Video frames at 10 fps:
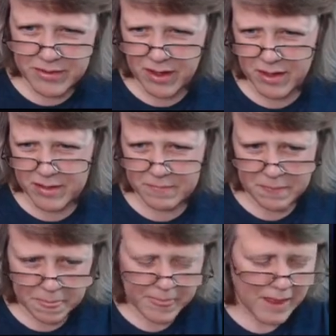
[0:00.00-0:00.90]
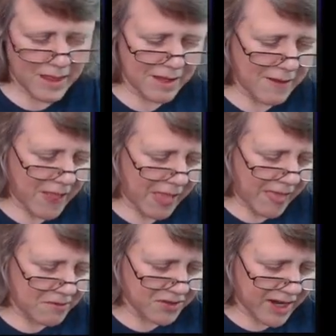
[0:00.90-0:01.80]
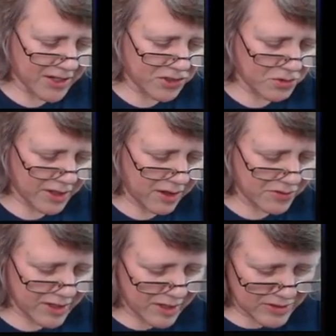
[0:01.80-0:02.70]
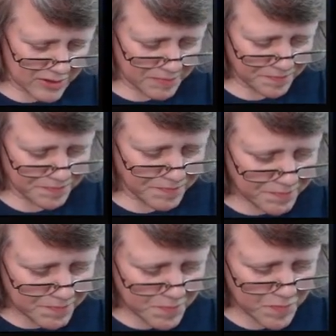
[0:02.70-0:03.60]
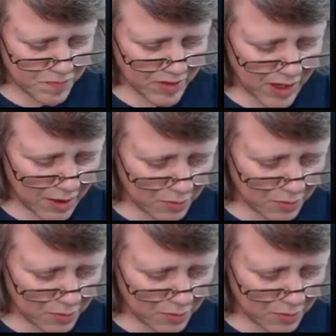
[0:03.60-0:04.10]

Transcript: the gun. Forgot to drill out the nozzle. I